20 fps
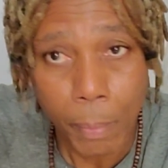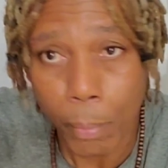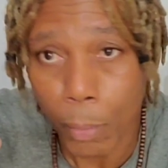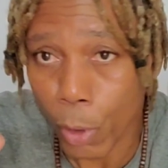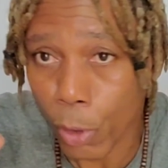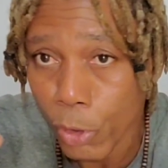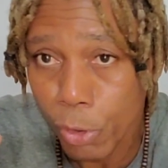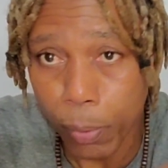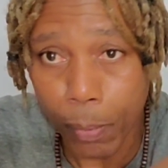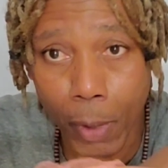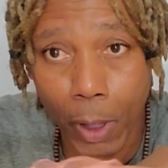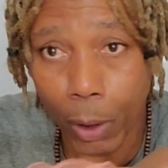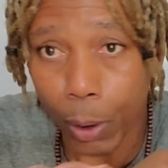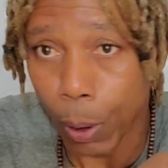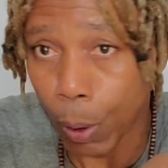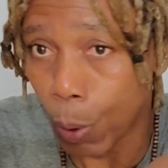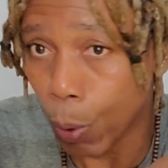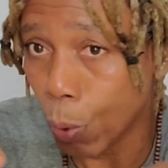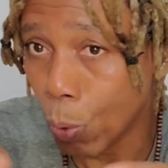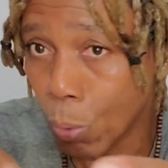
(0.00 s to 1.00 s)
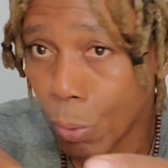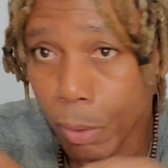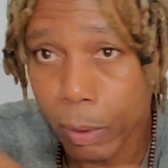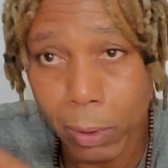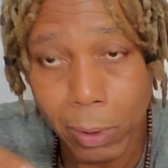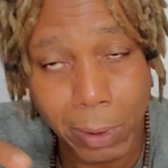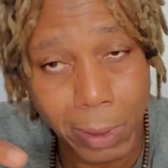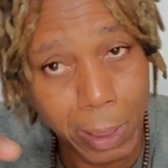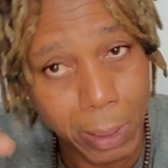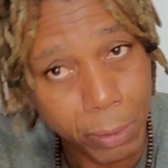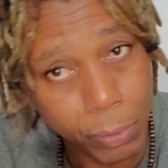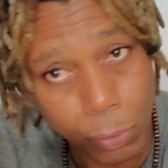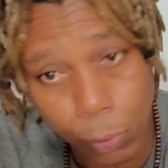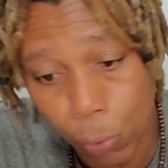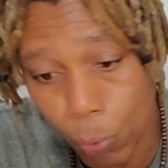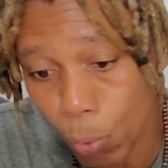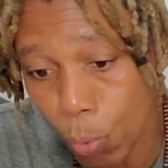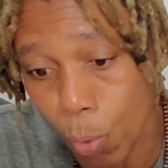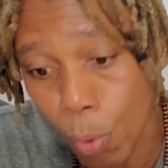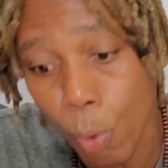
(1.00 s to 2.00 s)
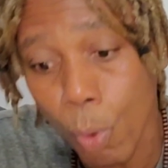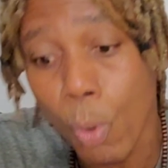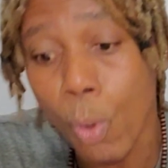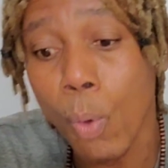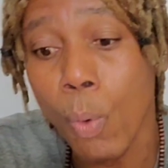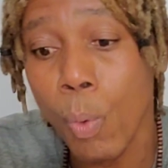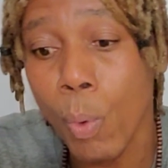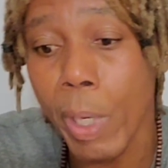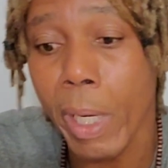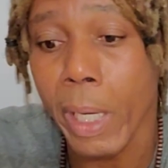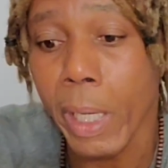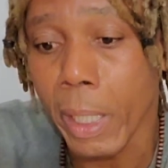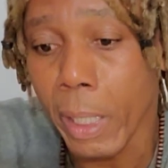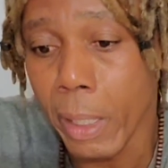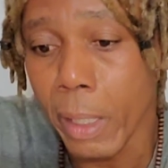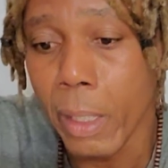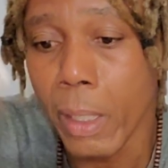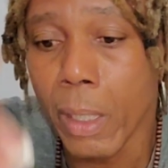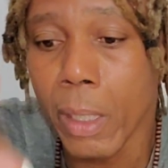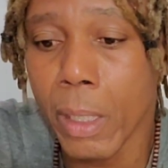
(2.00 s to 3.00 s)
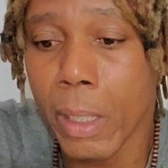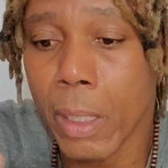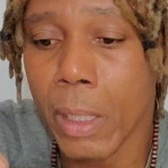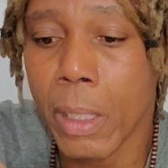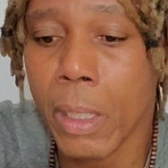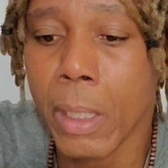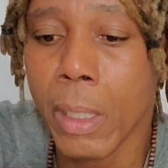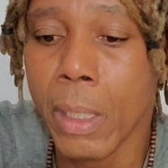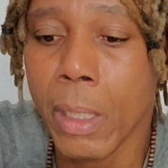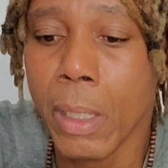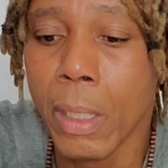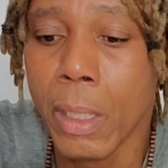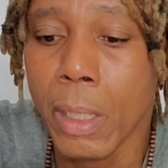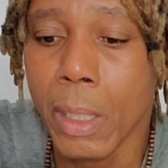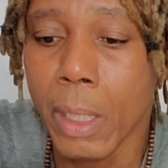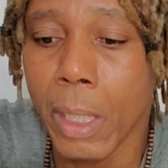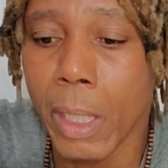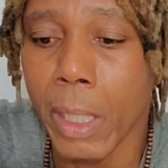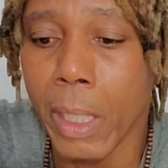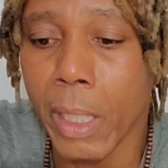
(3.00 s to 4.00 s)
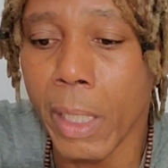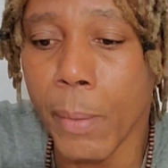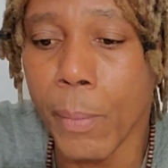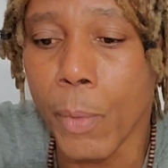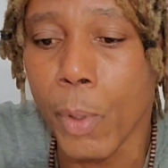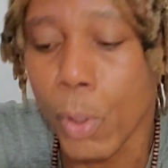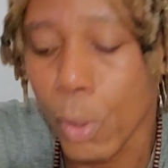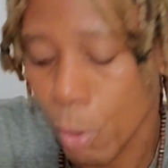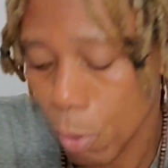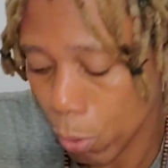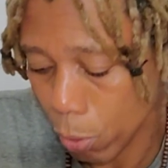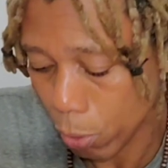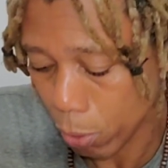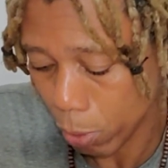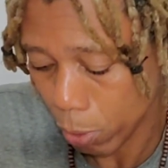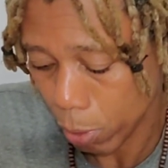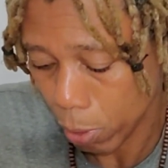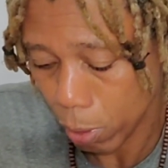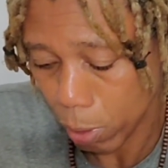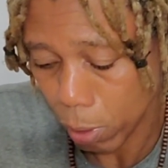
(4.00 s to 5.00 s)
marshmallow not to go away anymore,